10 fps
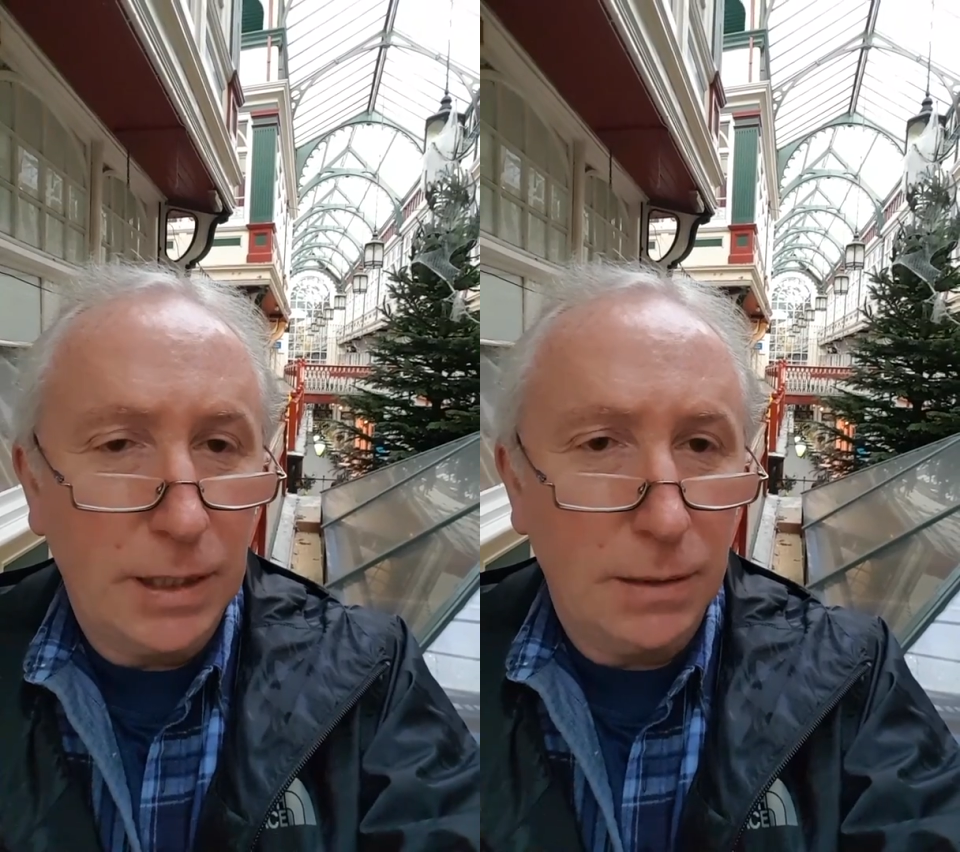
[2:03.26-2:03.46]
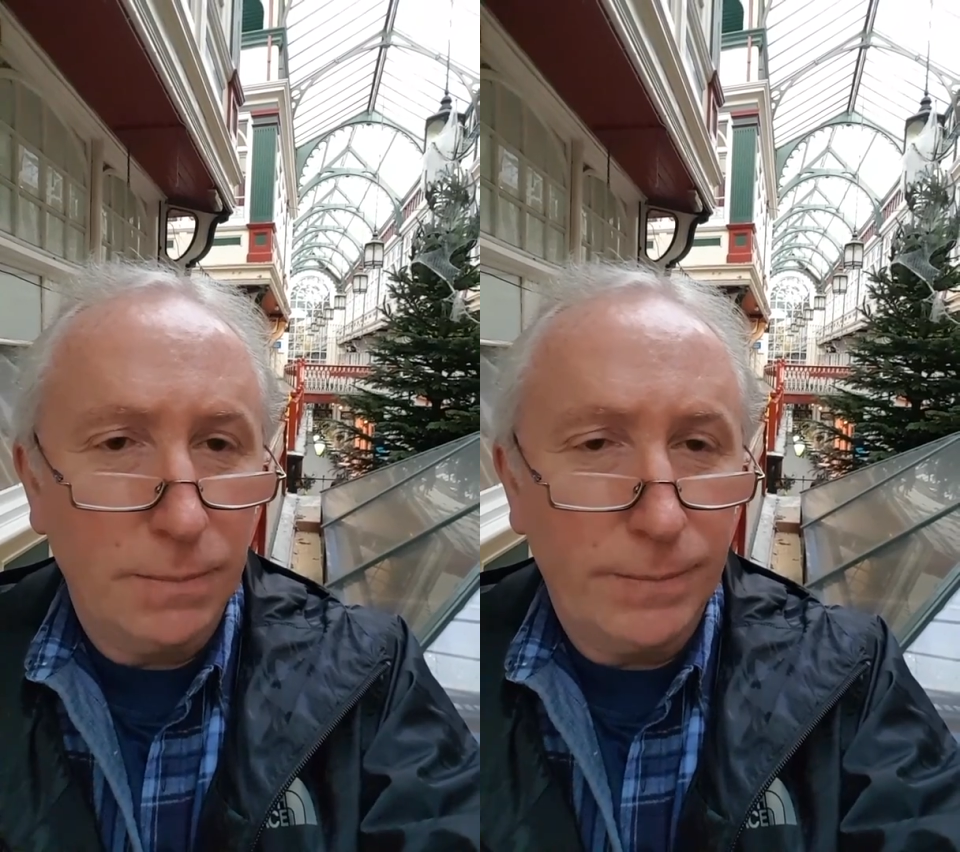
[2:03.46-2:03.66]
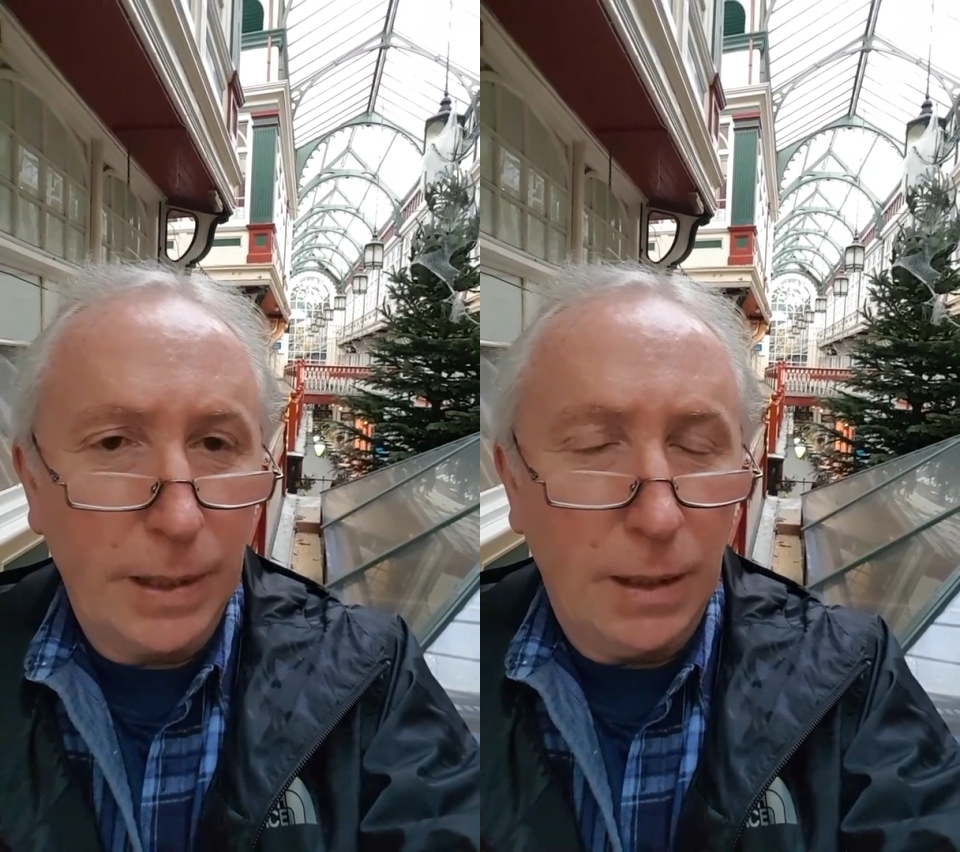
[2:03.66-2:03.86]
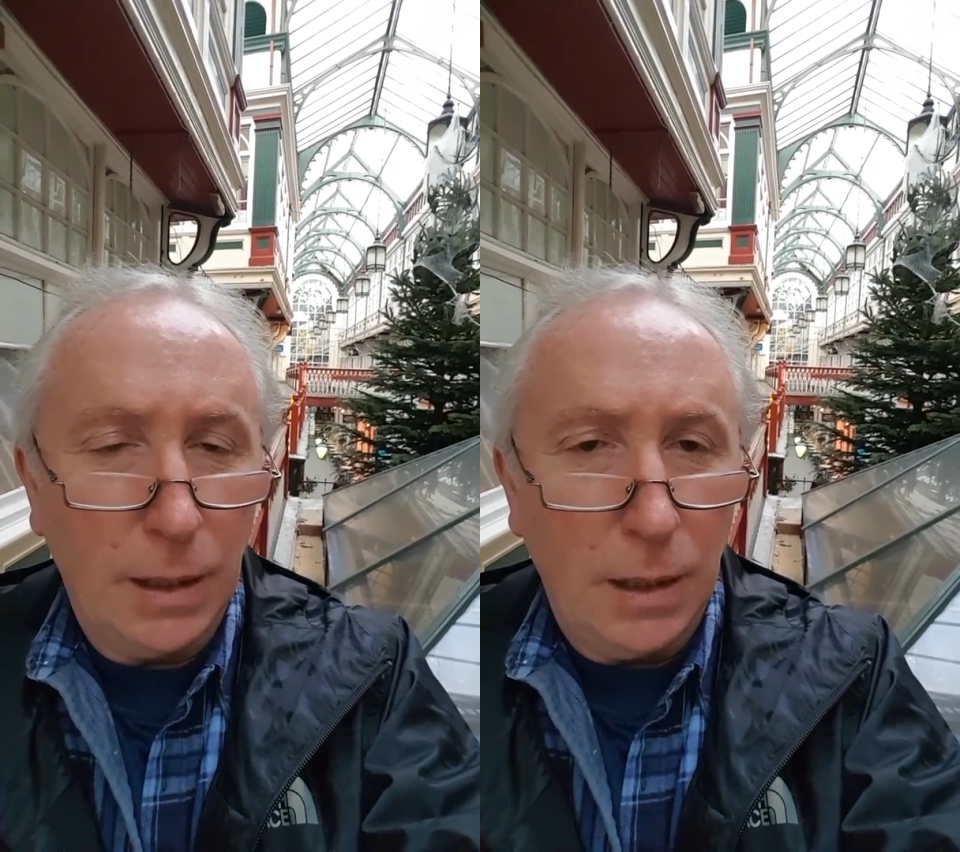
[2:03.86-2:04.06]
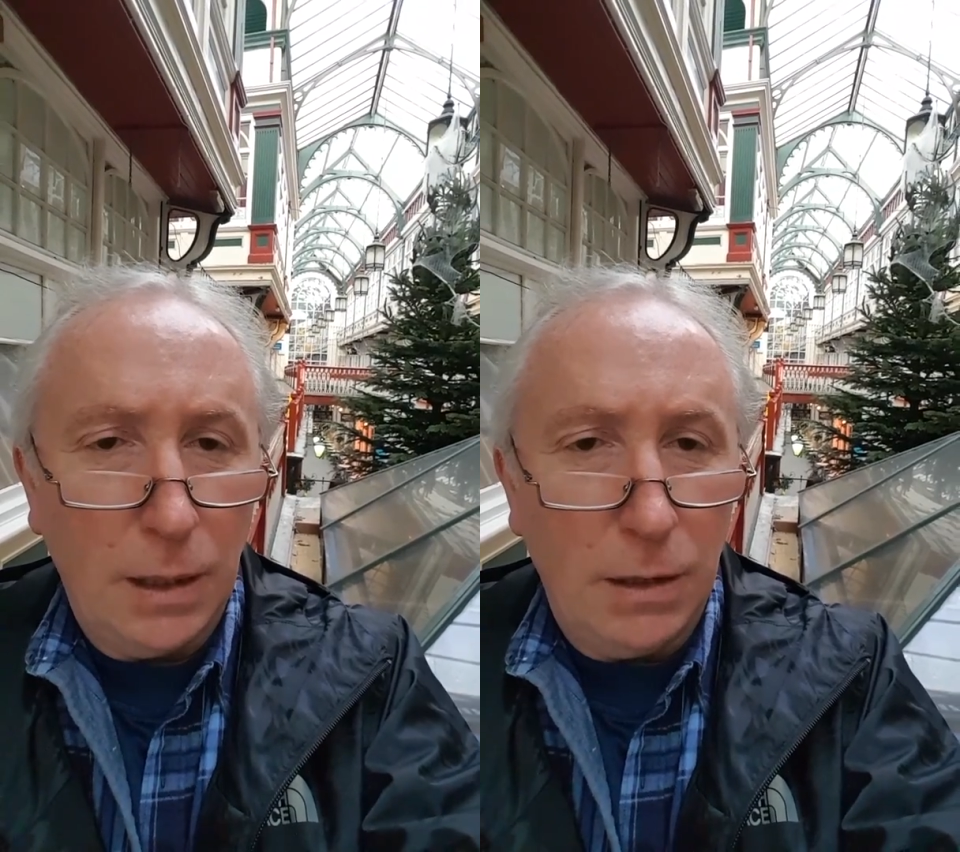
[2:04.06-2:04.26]
then
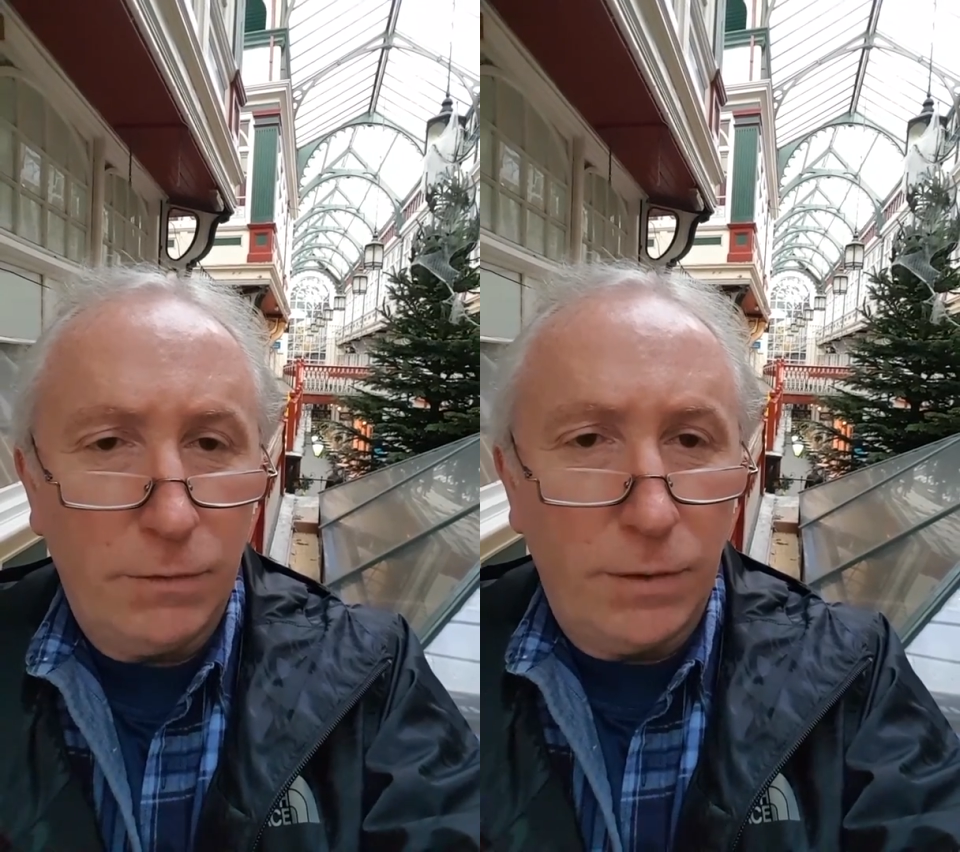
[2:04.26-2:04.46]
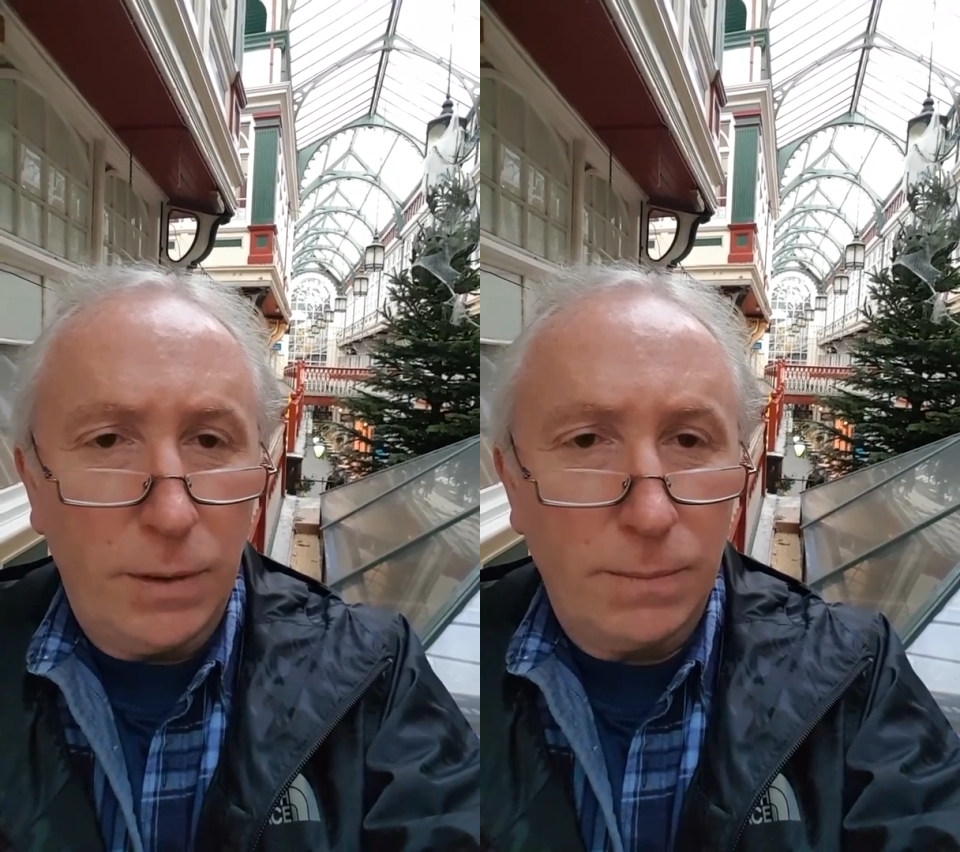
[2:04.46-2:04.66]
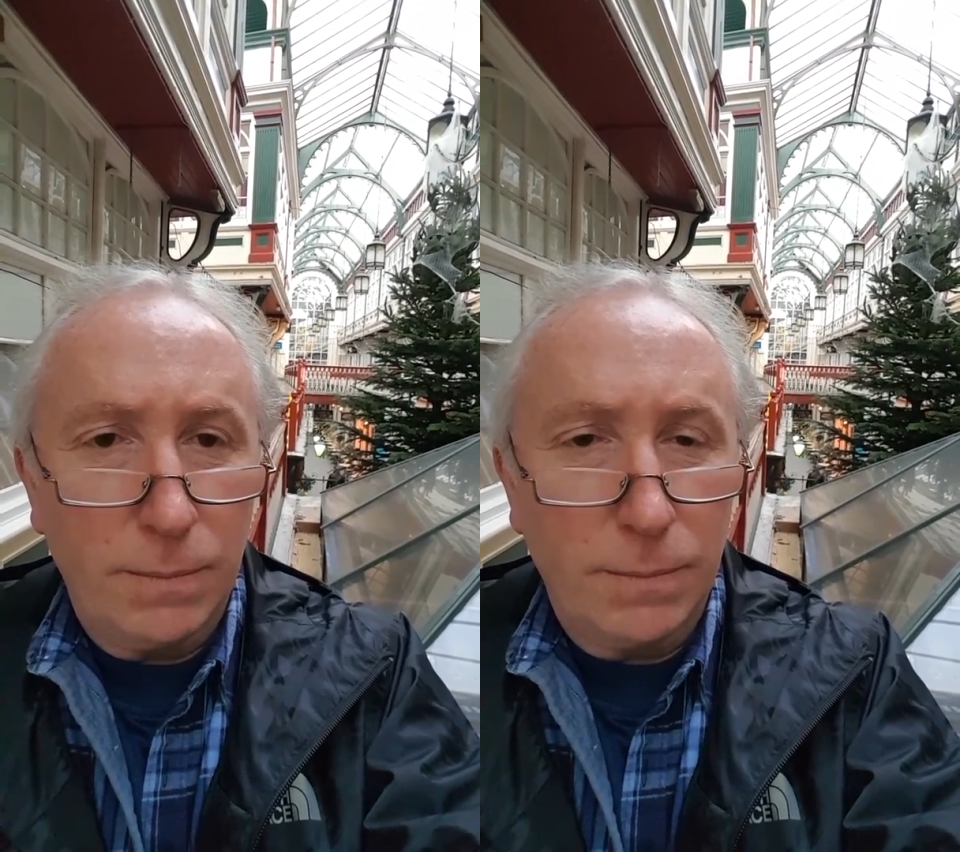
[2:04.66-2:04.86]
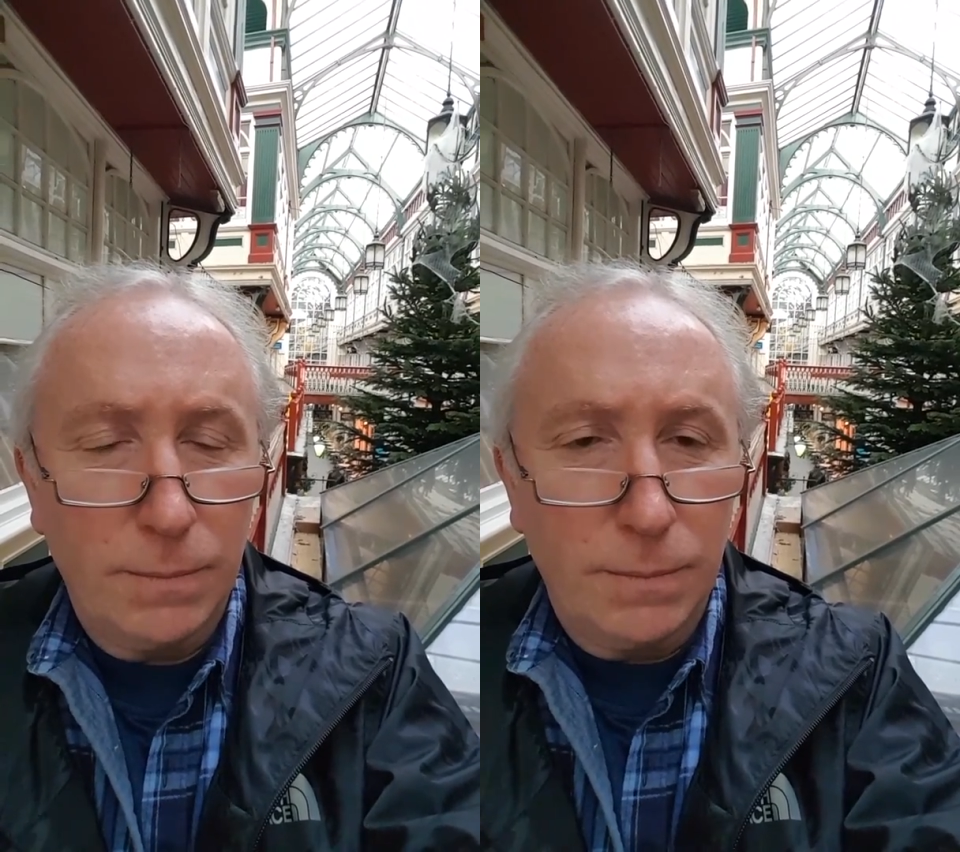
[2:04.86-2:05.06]
from